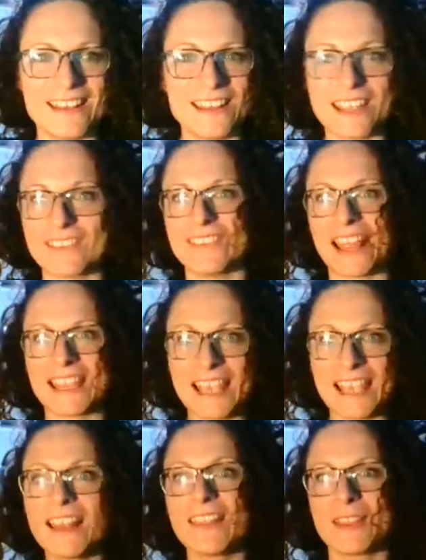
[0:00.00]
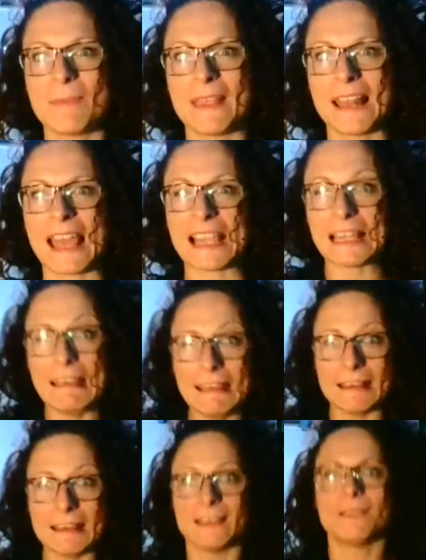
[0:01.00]
And you can be like, yell at them. They're like,
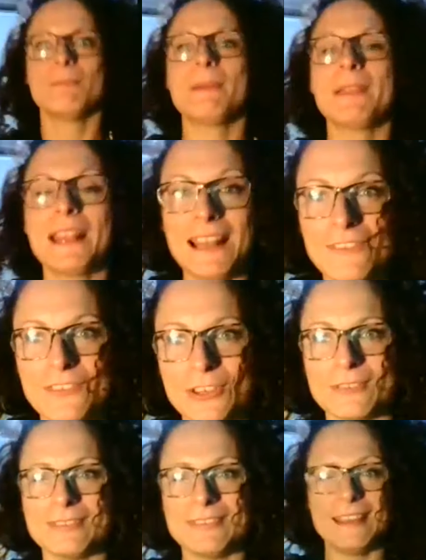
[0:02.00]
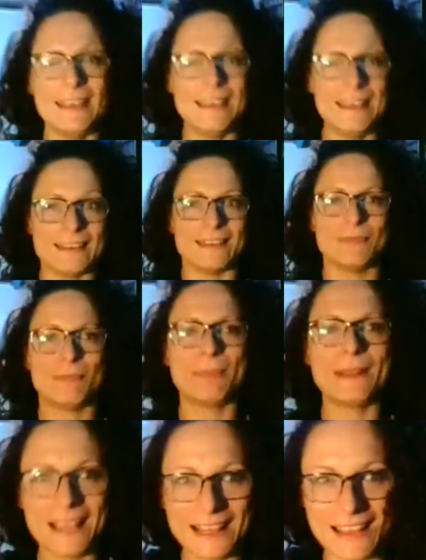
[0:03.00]
oh, but I love you. Oh,
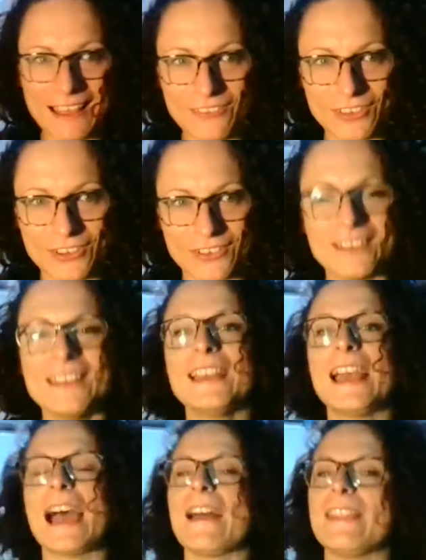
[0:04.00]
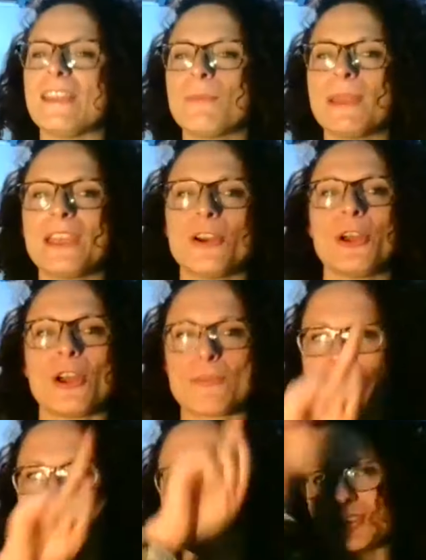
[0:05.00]
but I love you. And then we go
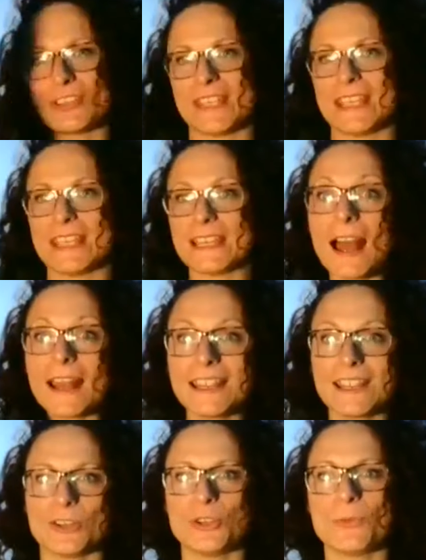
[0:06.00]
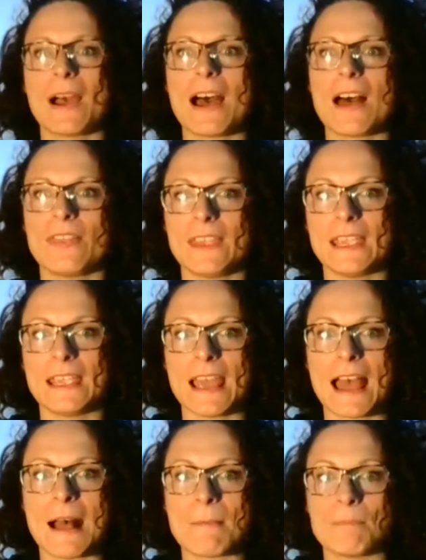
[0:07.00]
around to the guardian, who are the
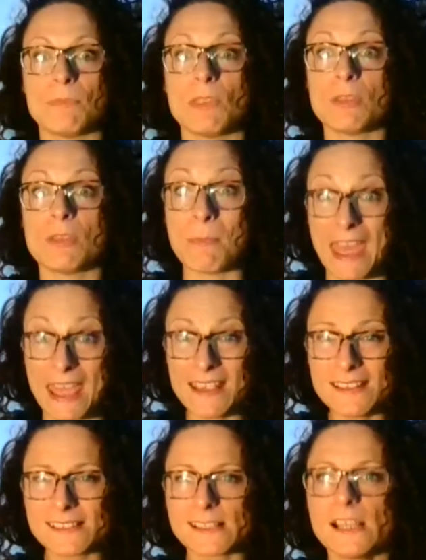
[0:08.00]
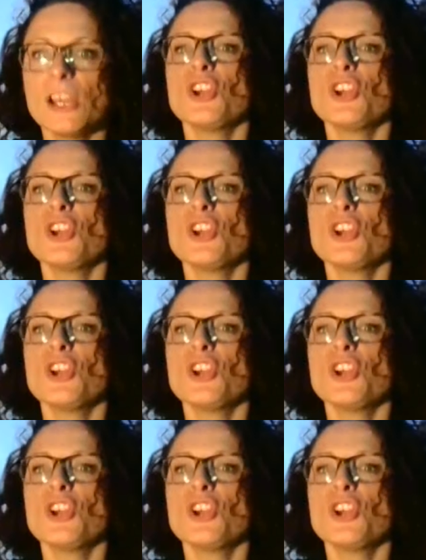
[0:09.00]
um, the bears.